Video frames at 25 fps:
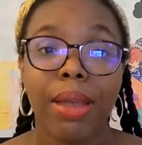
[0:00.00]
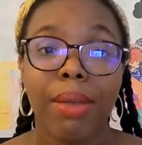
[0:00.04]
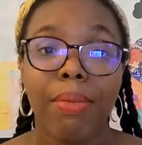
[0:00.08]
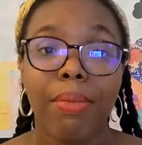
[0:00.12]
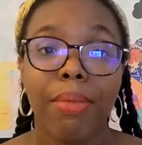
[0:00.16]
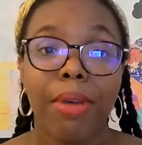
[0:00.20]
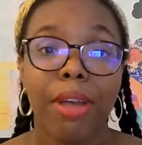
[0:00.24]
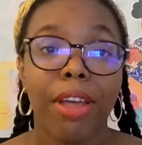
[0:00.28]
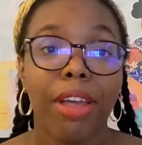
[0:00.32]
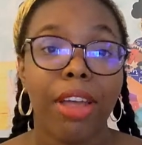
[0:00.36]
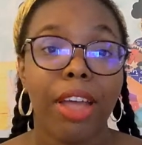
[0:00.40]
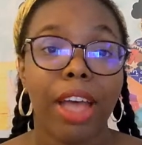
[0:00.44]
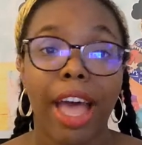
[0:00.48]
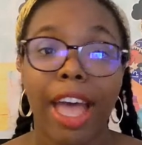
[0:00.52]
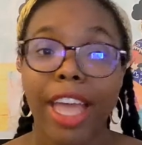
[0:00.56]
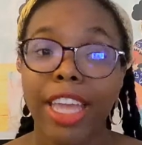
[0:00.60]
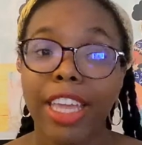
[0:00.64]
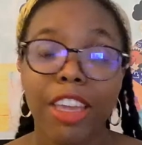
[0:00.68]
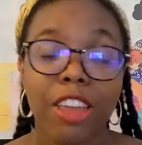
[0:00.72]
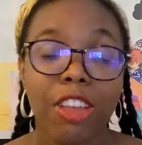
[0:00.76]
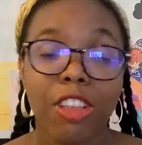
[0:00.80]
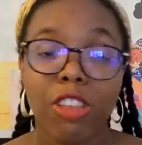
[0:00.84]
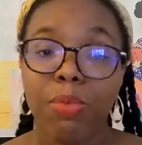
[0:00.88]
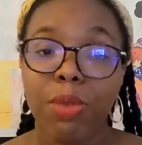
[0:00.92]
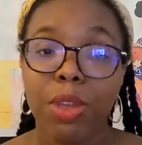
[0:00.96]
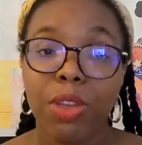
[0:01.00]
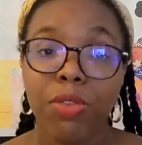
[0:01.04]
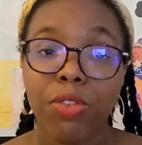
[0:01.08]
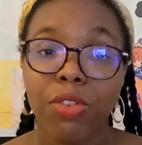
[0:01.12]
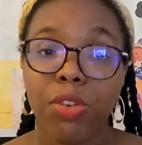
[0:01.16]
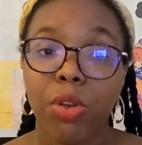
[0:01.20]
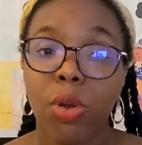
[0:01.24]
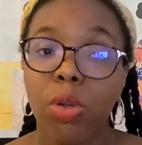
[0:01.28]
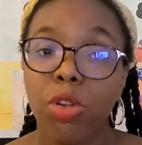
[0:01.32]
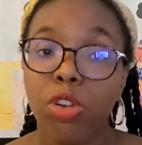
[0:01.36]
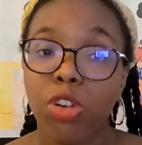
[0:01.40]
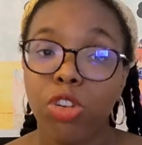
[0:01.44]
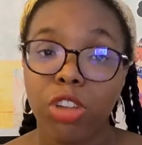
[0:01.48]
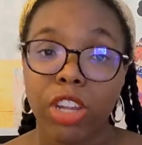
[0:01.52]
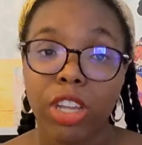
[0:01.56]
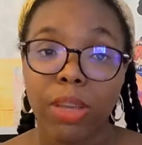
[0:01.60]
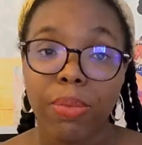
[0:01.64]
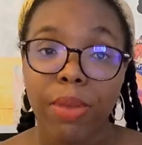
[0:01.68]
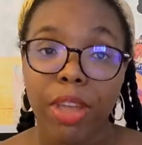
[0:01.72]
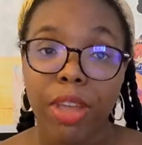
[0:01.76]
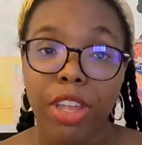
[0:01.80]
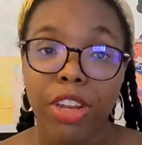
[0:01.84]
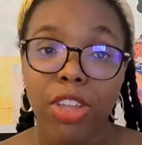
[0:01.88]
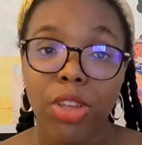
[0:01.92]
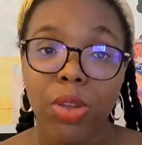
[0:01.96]
But I can't speak for the whole drink
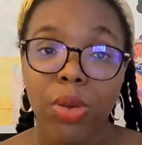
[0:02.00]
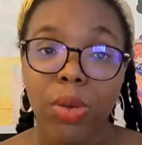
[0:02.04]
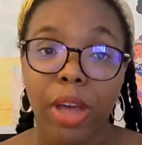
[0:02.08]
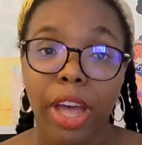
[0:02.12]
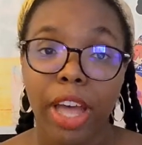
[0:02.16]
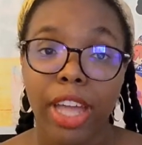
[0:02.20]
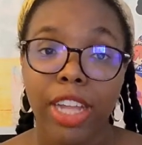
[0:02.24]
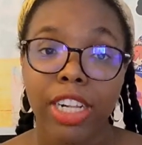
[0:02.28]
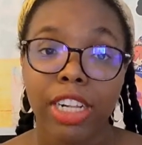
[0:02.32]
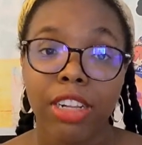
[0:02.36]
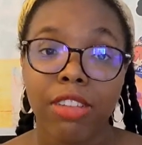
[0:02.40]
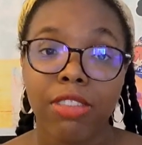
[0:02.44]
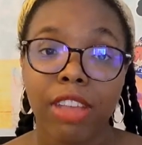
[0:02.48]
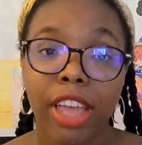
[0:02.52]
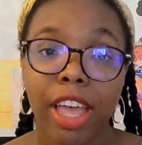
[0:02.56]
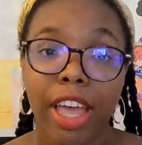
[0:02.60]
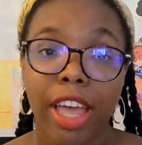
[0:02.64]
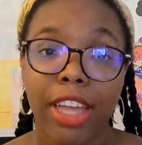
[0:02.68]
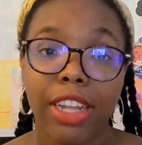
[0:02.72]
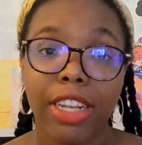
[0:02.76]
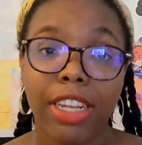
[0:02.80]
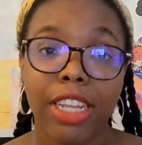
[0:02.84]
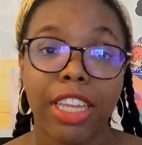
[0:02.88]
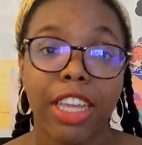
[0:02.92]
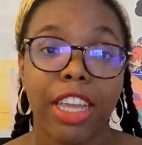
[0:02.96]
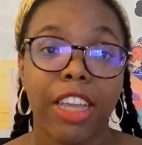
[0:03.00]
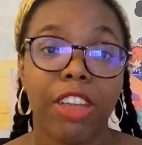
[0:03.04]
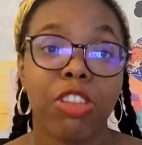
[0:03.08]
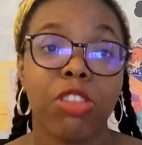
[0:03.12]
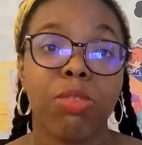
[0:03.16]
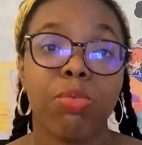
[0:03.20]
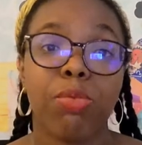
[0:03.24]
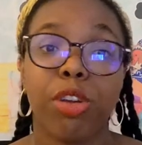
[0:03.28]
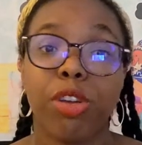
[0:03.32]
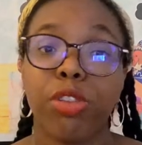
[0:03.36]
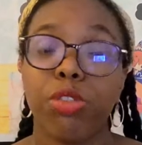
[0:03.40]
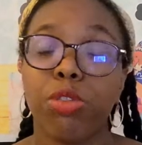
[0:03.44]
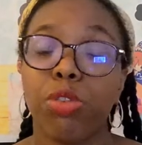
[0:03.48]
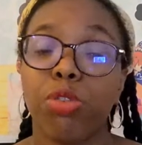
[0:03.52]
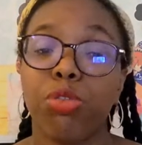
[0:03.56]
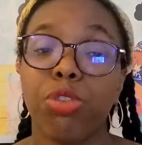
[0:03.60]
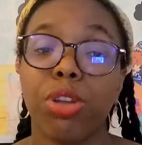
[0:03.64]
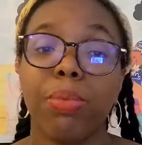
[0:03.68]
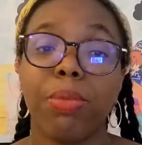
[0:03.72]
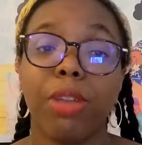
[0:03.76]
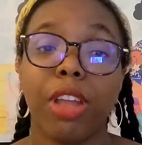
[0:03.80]
menu. I just had the espresso cream